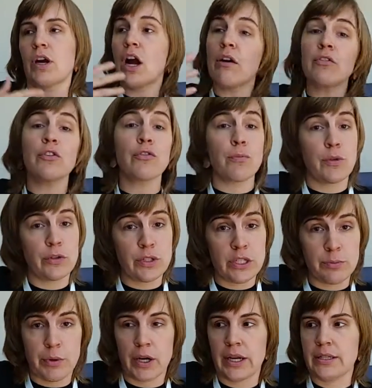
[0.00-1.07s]
recover from those
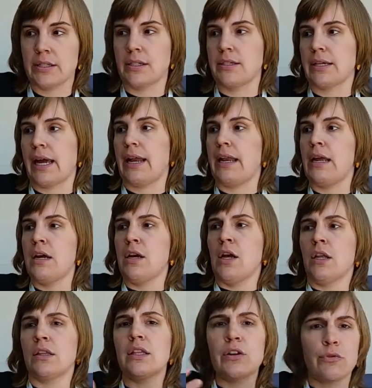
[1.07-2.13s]
experiences and
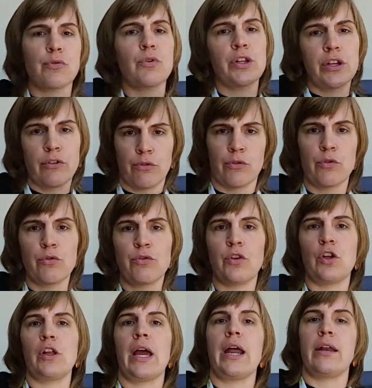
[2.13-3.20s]
live really
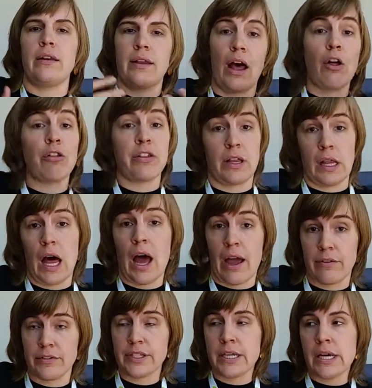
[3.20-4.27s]
fruitful and healthy
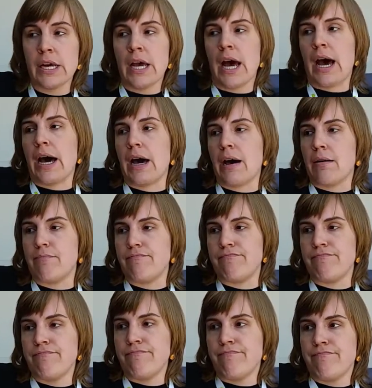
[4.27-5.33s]
lives?
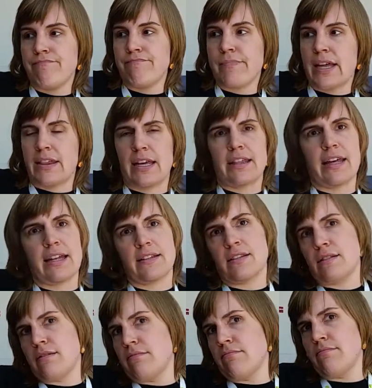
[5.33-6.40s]
Um, I think
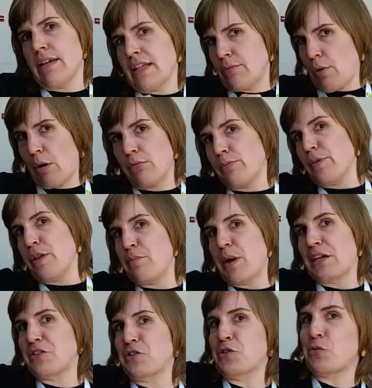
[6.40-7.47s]
that's that's probably the
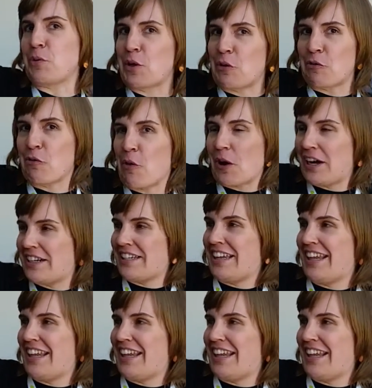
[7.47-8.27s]
best spiel for it